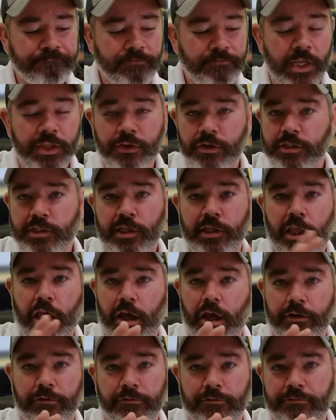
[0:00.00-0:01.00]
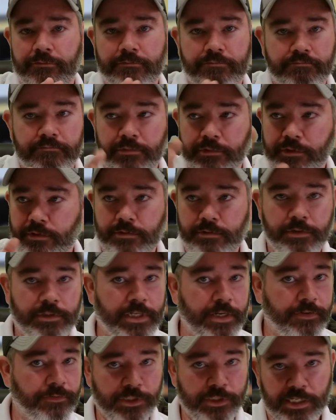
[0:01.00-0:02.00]
There's a lot of
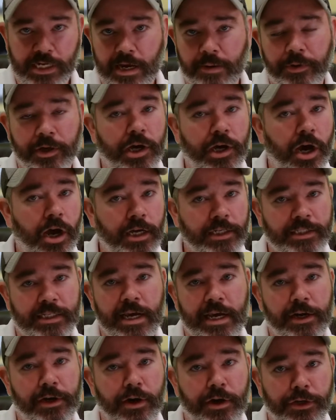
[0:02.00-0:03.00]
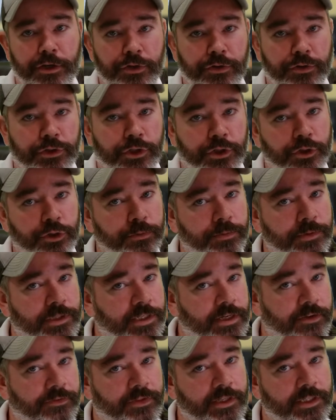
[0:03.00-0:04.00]
different type of content on YouTube,
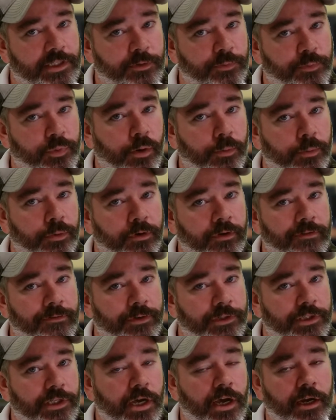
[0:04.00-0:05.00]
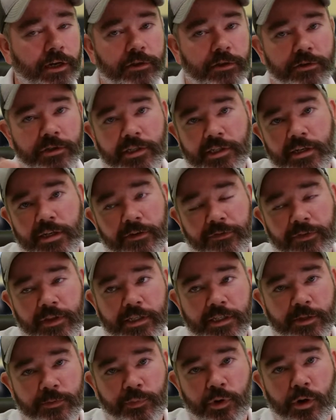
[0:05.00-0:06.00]
stuff that's appropriate for toddlers, stuff
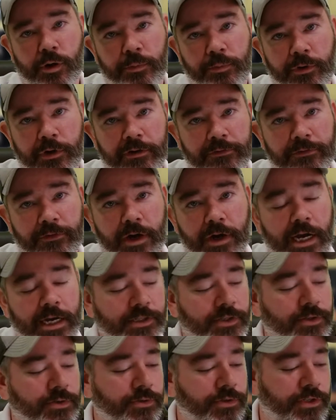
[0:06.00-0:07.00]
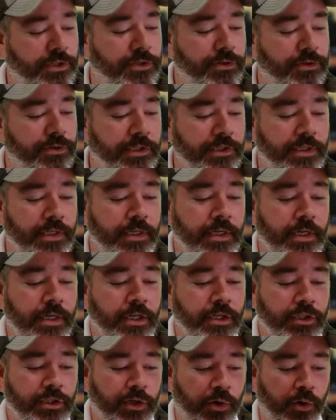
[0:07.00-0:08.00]
that's appropriate for high school students.
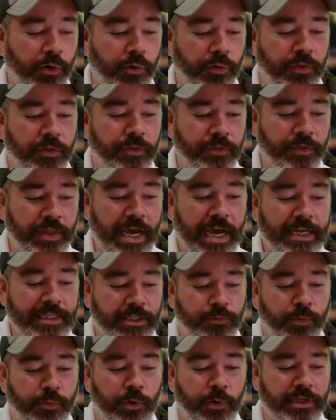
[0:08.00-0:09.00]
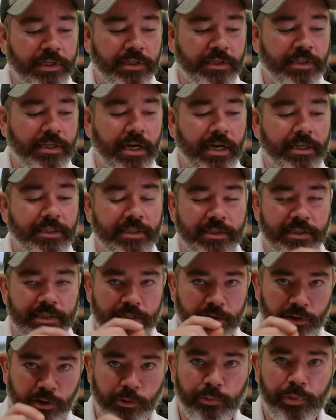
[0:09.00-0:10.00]
So that's what this does, is
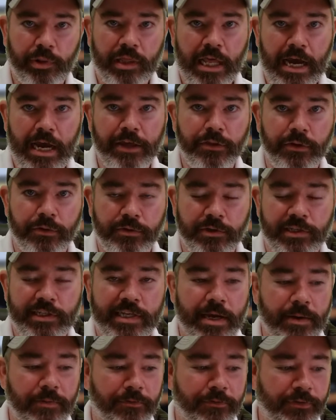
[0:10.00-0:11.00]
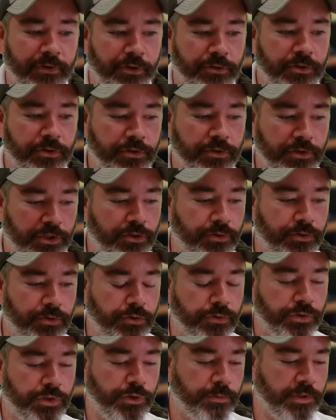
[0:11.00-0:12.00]
it'll apply those same filters to
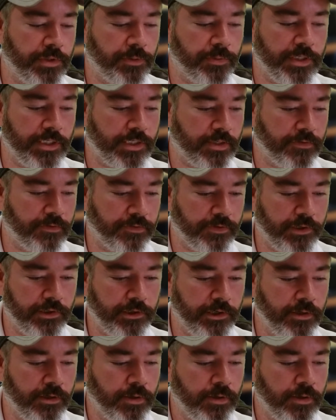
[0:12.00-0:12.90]
YouTube specifically.